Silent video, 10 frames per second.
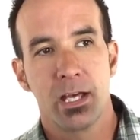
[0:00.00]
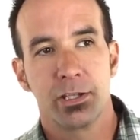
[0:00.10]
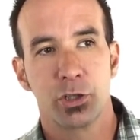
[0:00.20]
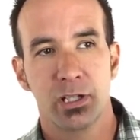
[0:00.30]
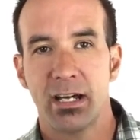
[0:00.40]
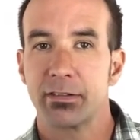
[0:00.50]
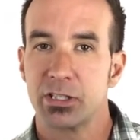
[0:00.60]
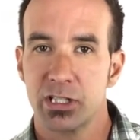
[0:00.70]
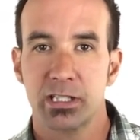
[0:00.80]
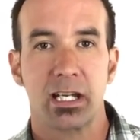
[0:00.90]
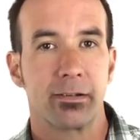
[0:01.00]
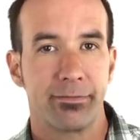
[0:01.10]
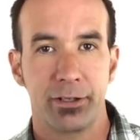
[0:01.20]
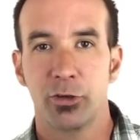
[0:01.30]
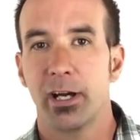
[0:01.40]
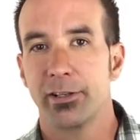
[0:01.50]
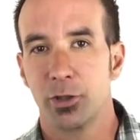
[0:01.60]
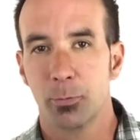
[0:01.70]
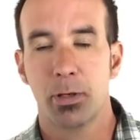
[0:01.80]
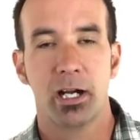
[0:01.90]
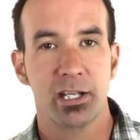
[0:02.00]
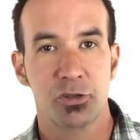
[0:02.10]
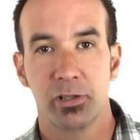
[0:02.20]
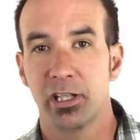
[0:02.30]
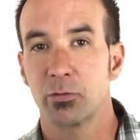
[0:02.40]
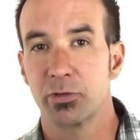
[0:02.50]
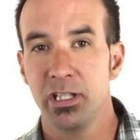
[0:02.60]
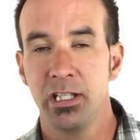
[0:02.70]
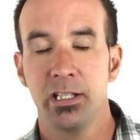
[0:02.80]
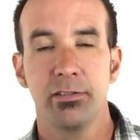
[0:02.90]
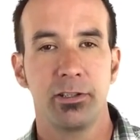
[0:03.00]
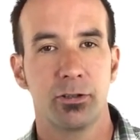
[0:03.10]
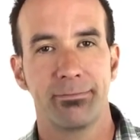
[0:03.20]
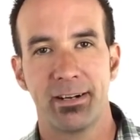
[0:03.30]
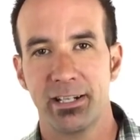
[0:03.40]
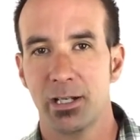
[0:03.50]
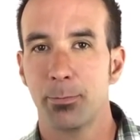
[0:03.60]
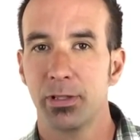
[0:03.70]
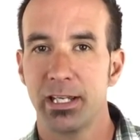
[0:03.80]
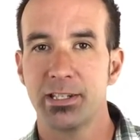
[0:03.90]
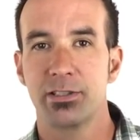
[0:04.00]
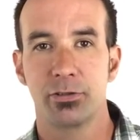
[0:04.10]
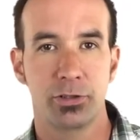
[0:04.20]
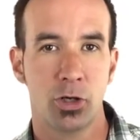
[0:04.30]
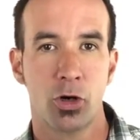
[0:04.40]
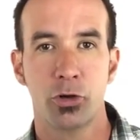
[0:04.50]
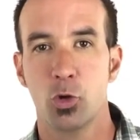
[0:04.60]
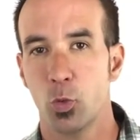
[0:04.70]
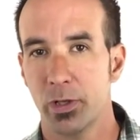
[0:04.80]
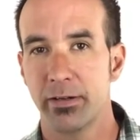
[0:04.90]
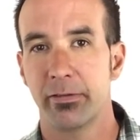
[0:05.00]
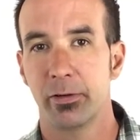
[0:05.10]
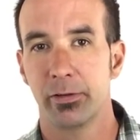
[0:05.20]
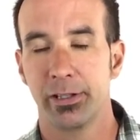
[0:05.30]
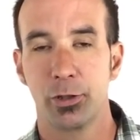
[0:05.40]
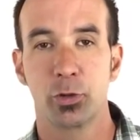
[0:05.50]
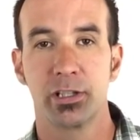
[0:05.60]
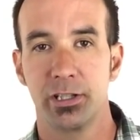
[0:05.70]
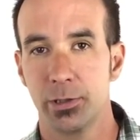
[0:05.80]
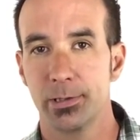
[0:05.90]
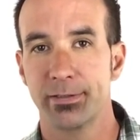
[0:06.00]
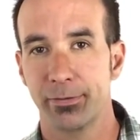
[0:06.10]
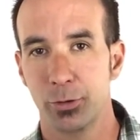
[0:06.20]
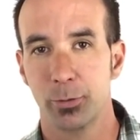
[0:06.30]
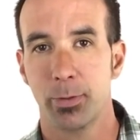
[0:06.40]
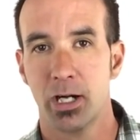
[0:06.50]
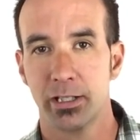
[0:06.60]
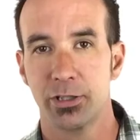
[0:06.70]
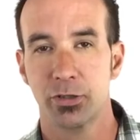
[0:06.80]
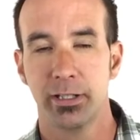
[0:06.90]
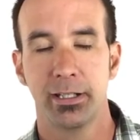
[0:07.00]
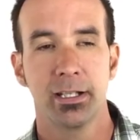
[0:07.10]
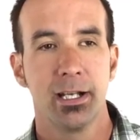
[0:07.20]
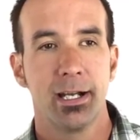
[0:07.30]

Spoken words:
you're gonna have to just kind of figure out your potty training routine, you know, finding a place in your yard or whatever you're gonna use for your potty training